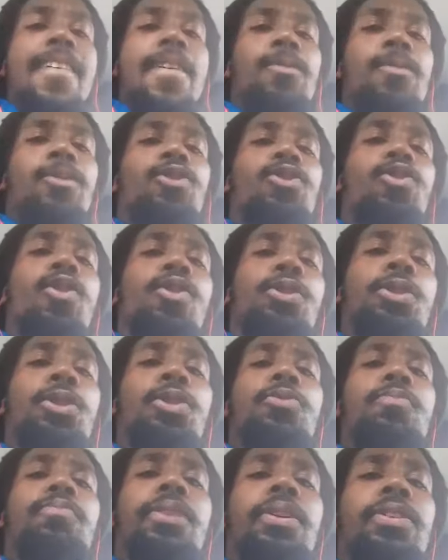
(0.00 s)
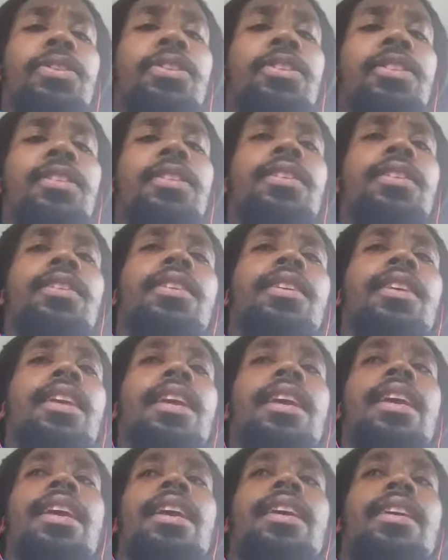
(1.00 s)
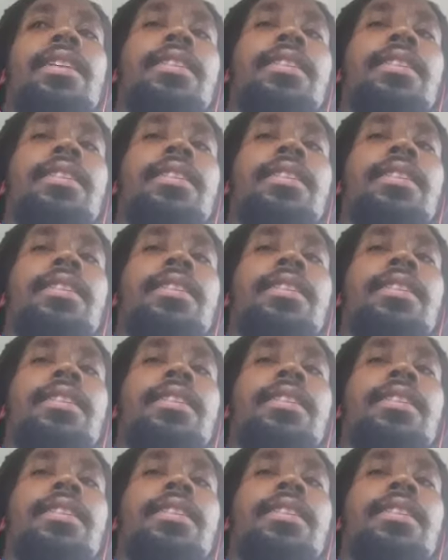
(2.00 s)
want to talk to you brothers and